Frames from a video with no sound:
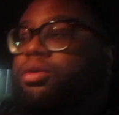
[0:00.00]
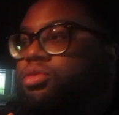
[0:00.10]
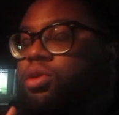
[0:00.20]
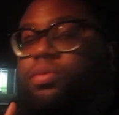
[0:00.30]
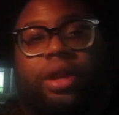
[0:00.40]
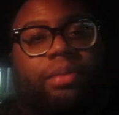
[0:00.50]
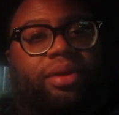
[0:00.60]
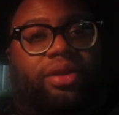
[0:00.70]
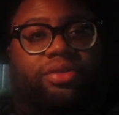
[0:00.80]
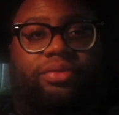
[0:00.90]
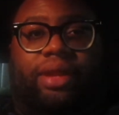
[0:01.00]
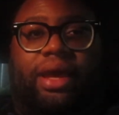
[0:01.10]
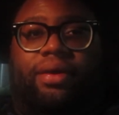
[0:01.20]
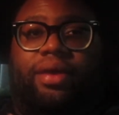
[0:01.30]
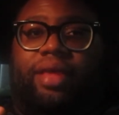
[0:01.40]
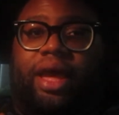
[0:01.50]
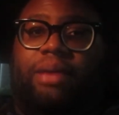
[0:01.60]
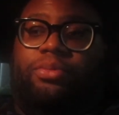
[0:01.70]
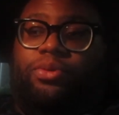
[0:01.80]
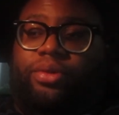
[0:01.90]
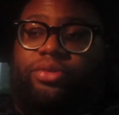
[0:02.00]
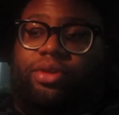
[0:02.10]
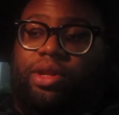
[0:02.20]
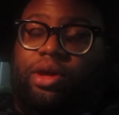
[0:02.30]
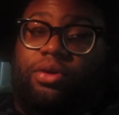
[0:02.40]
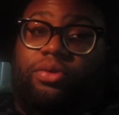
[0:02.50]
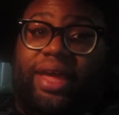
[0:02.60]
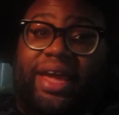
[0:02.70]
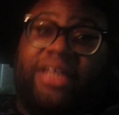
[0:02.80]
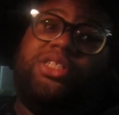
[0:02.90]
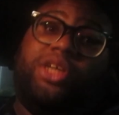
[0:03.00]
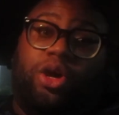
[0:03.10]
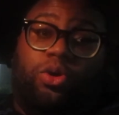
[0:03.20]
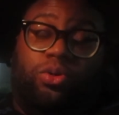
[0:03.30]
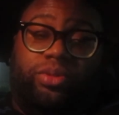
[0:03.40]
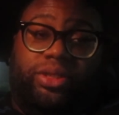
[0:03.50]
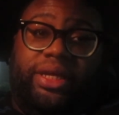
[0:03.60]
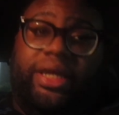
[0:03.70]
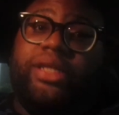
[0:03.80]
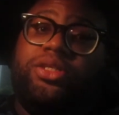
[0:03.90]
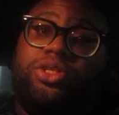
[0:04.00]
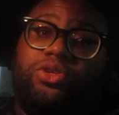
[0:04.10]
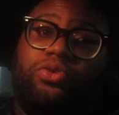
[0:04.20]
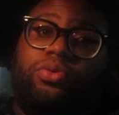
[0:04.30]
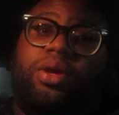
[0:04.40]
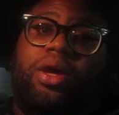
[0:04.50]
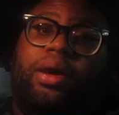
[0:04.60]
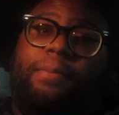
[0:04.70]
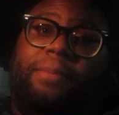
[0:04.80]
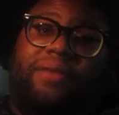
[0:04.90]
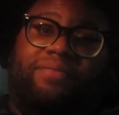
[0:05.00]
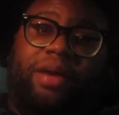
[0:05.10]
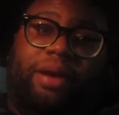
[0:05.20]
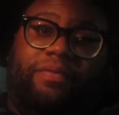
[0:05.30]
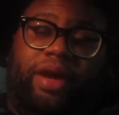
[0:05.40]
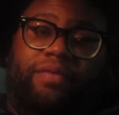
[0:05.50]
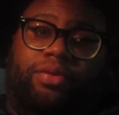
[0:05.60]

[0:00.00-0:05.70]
so what I'm going to do now is I'm going to load a tote into my 5x5